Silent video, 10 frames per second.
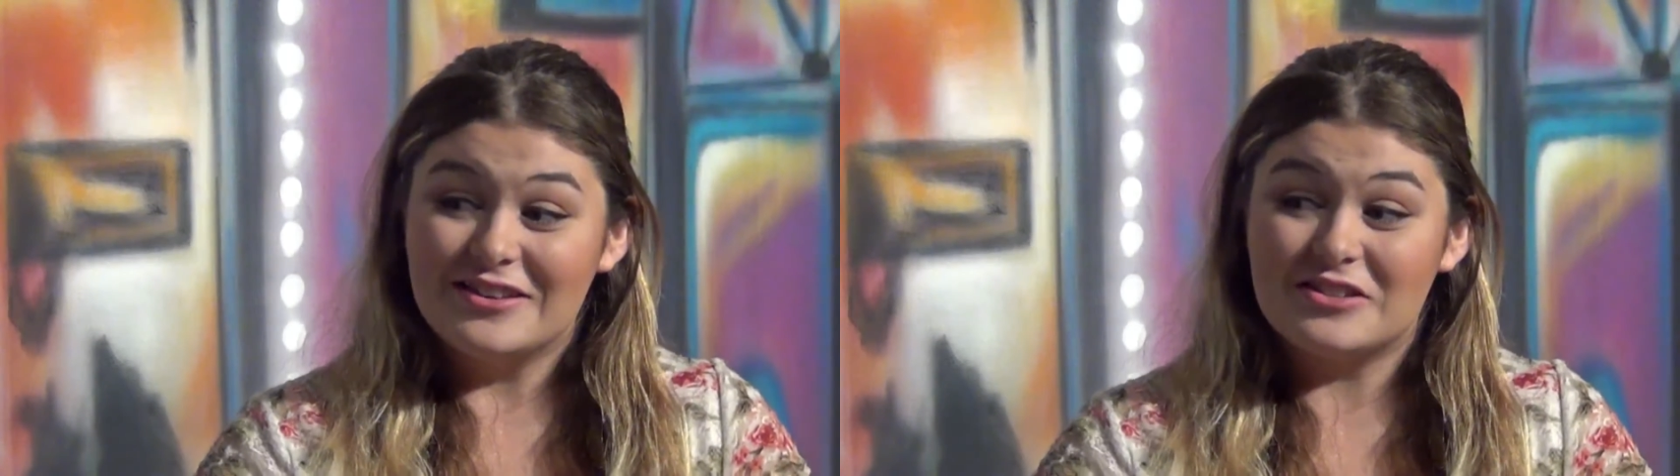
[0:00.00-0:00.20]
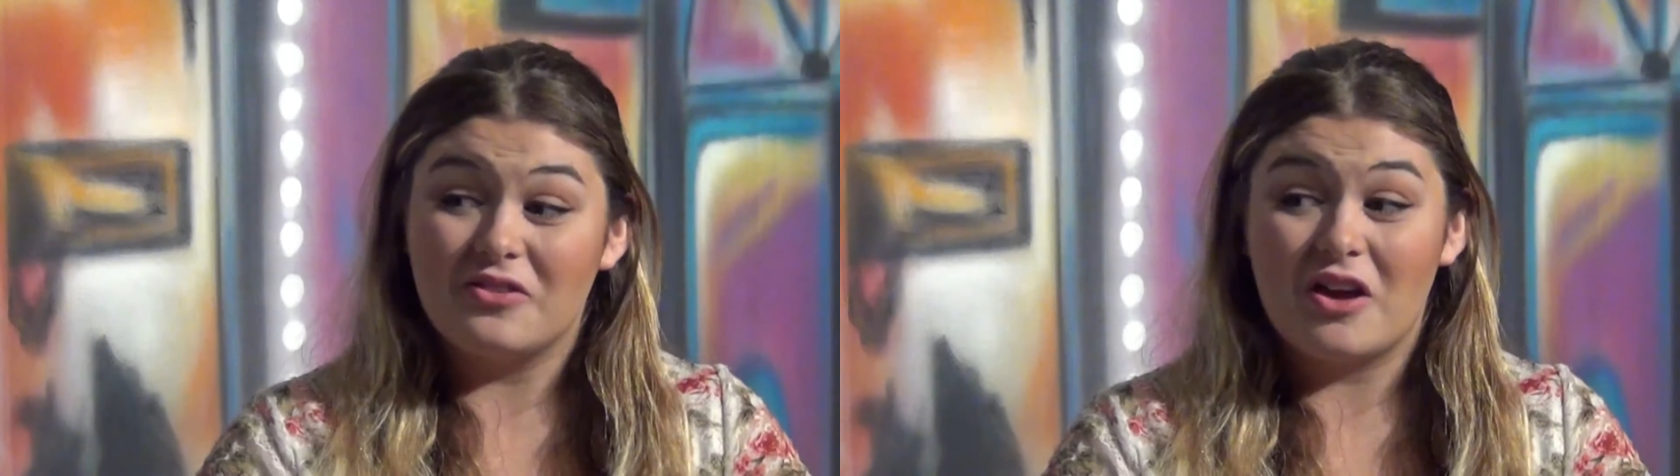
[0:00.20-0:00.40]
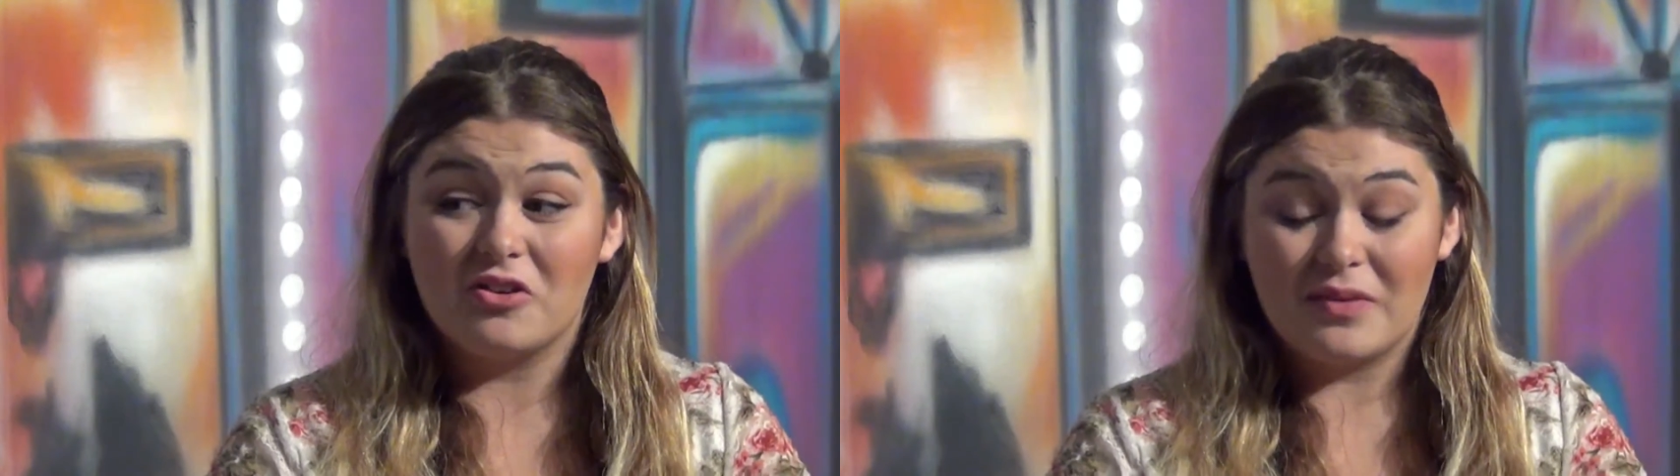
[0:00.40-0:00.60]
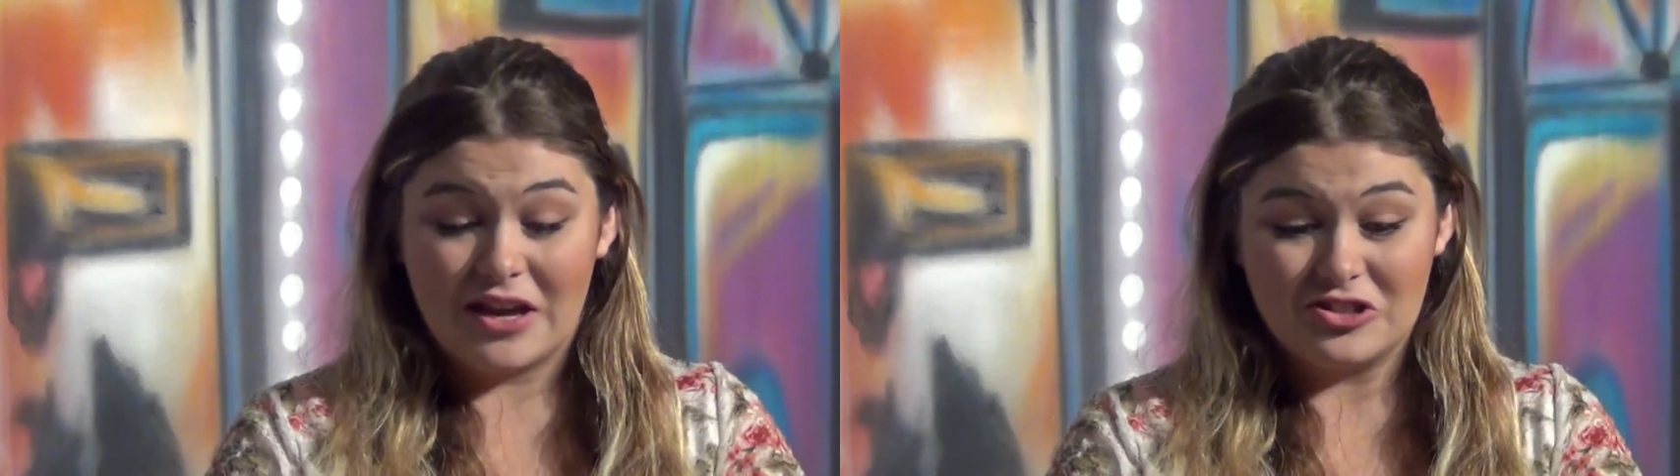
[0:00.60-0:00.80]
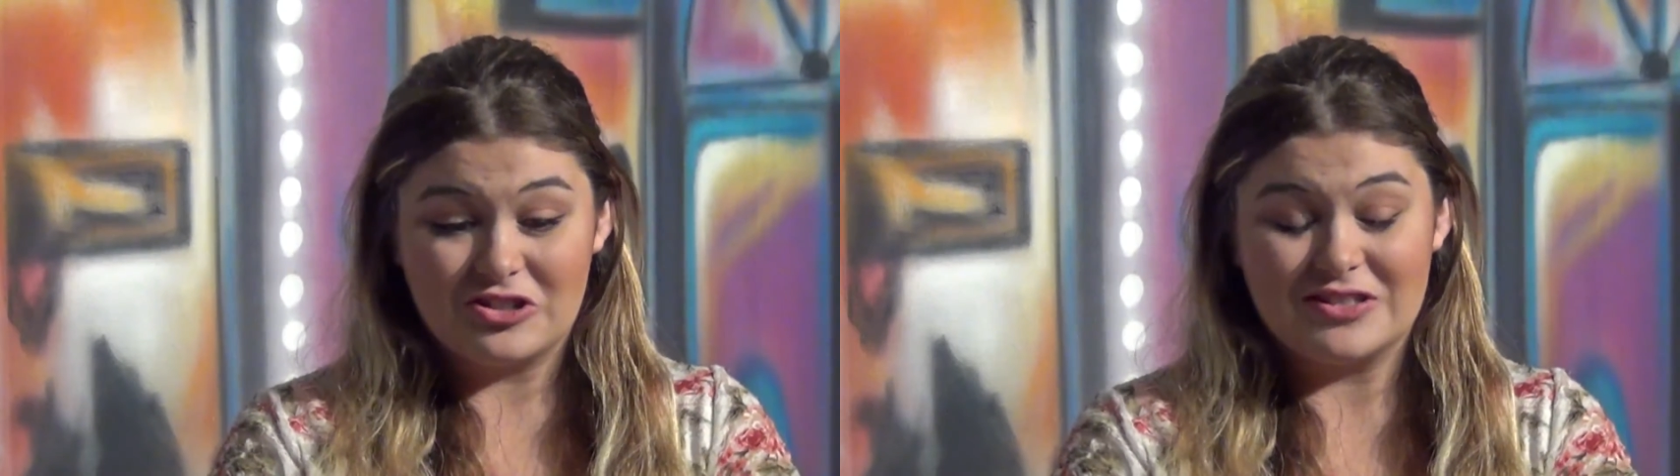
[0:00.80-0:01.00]
So that would be
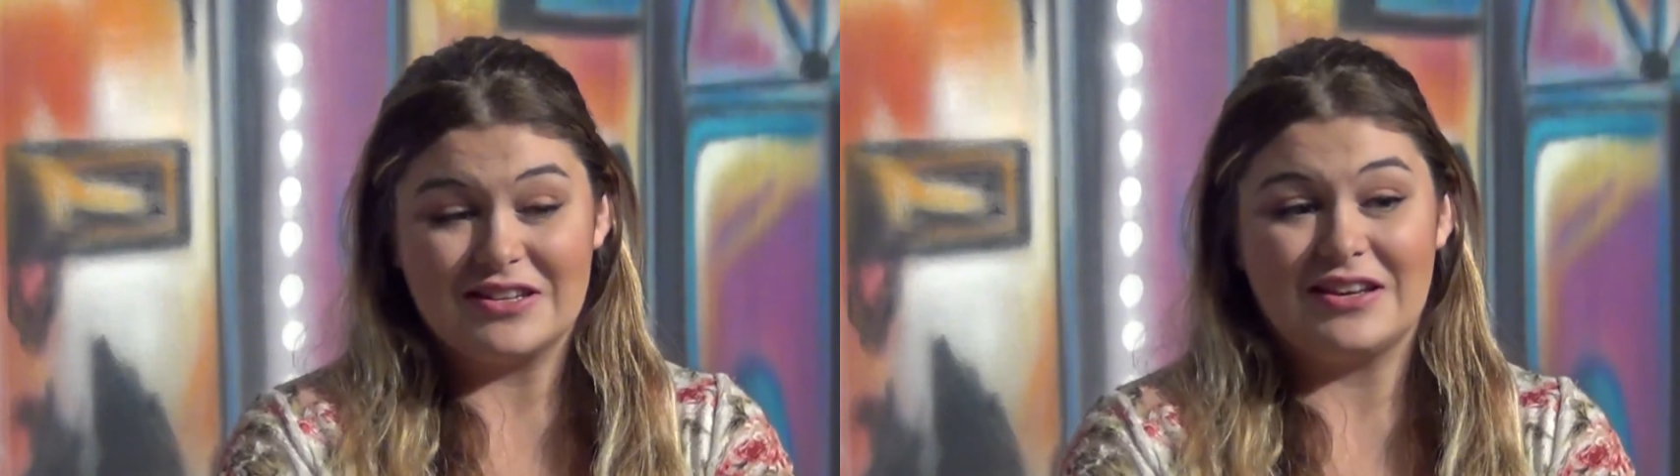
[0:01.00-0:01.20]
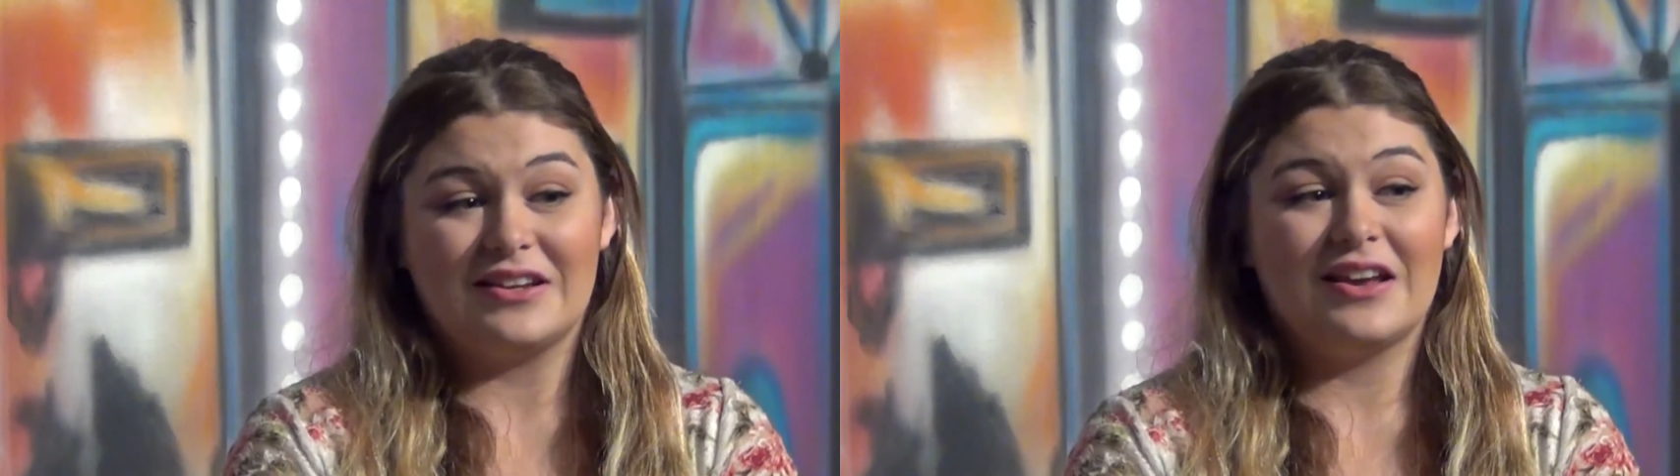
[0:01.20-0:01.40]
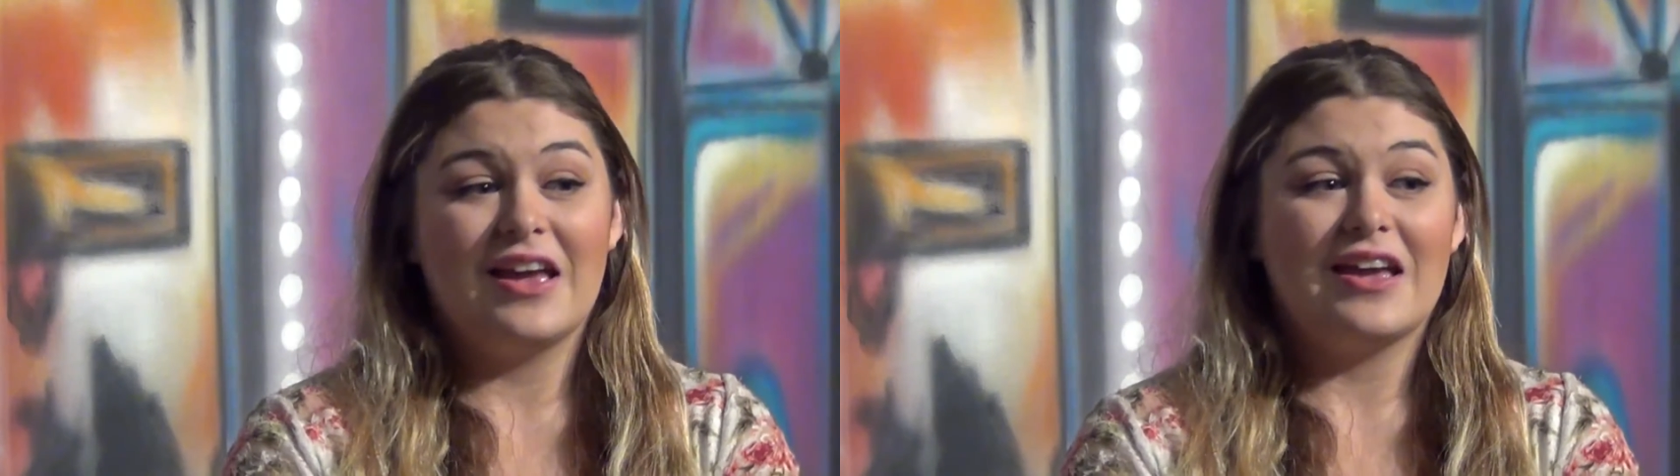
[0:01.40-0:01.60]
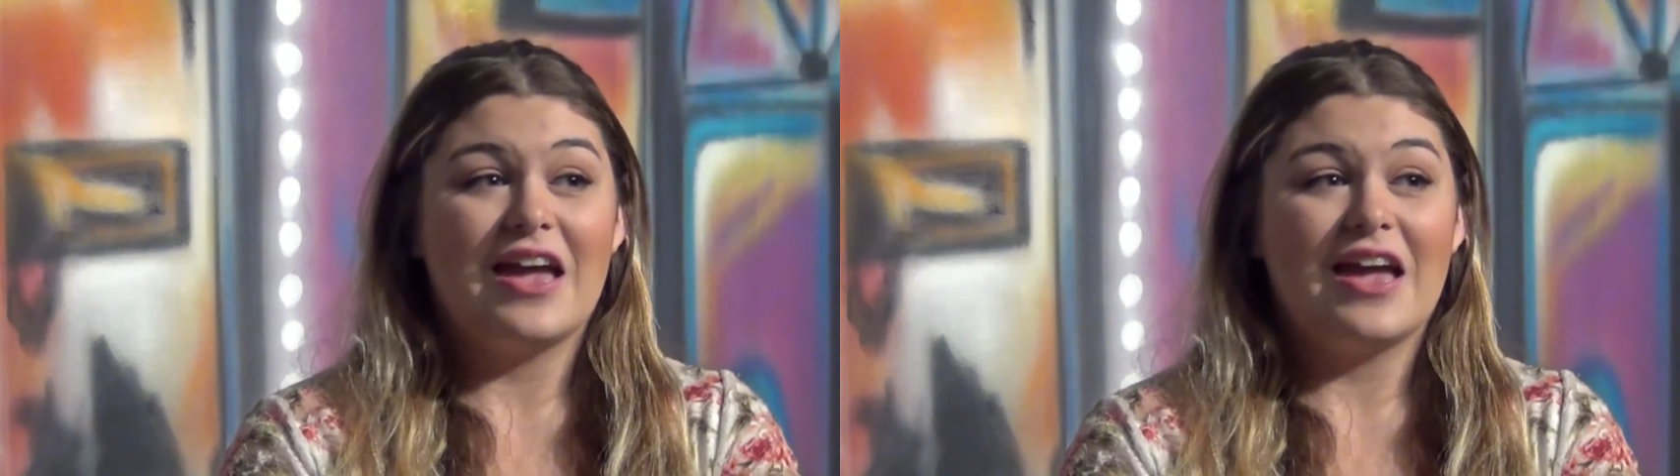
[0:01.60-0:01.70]
interesting.